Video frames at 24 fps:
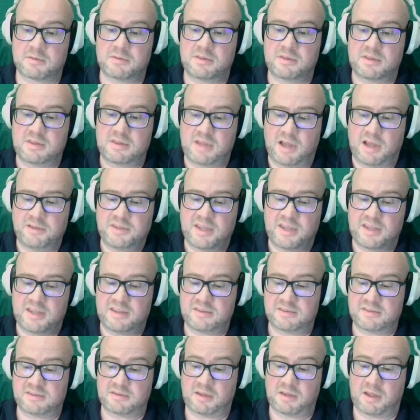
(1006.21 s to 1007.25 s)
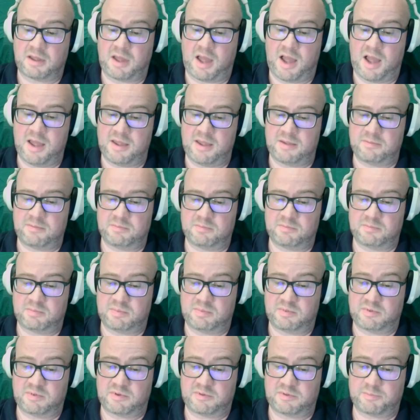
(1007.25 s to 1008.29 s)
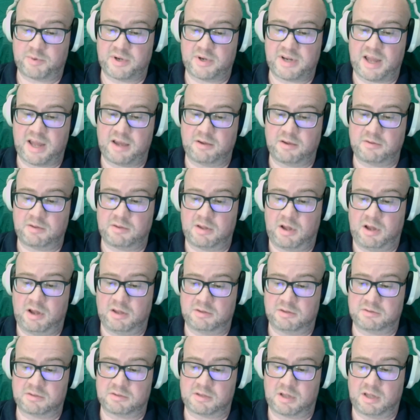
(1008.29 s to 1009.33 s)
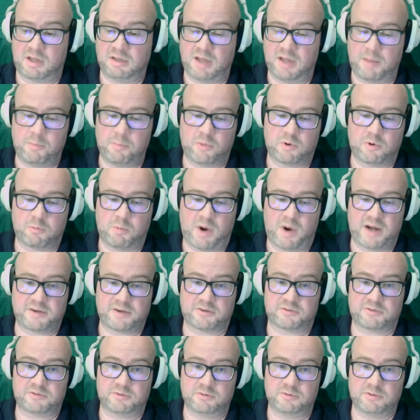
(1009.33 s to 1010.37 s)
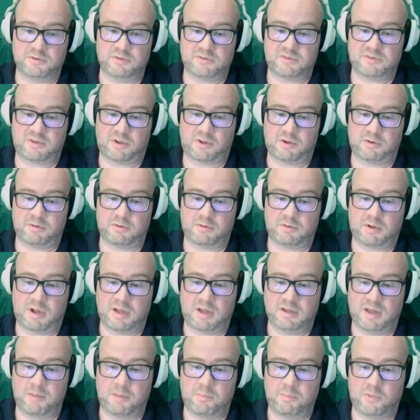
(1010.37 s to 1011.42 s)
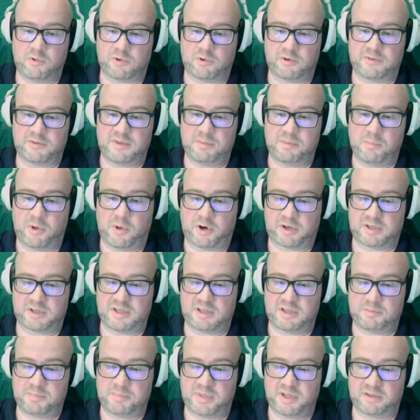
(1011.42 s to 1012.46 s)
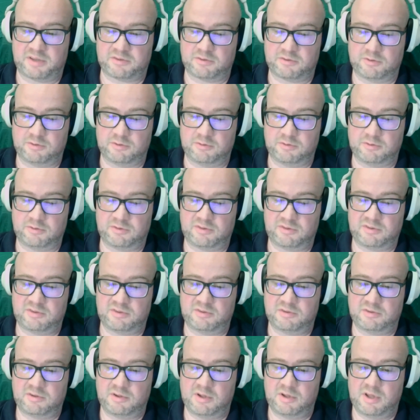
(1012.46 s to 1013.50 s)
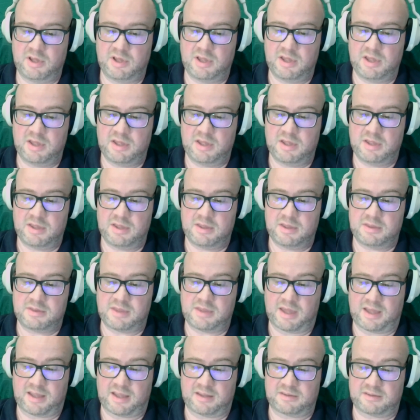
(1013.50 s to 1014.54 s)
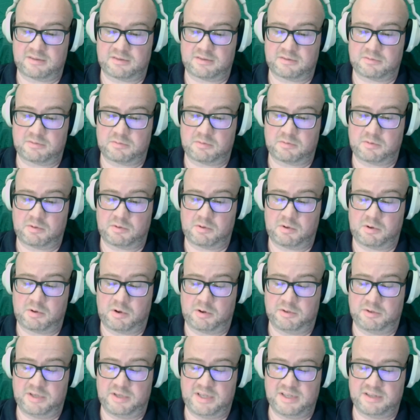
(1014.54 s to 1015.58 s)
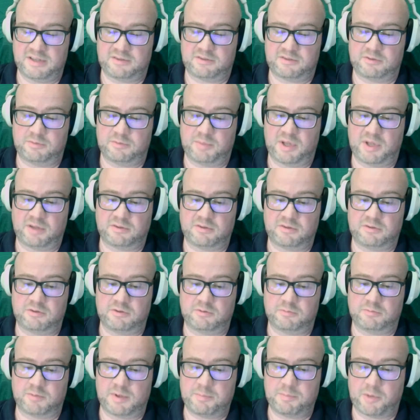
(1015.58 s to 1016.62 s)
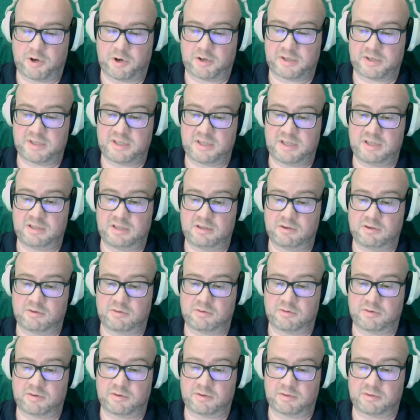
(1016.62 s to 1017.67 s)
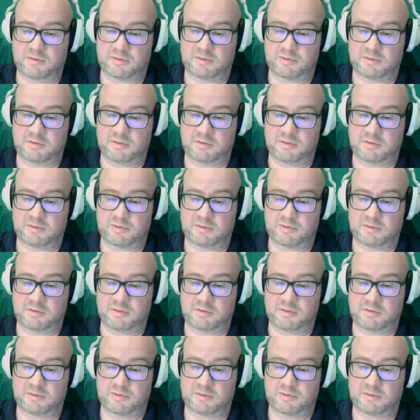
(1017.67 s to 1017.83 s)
Nowadays, I'm spread out on a lot more wider tools. So a lot more of the marketing pixels that are needed to be able to do remarketing or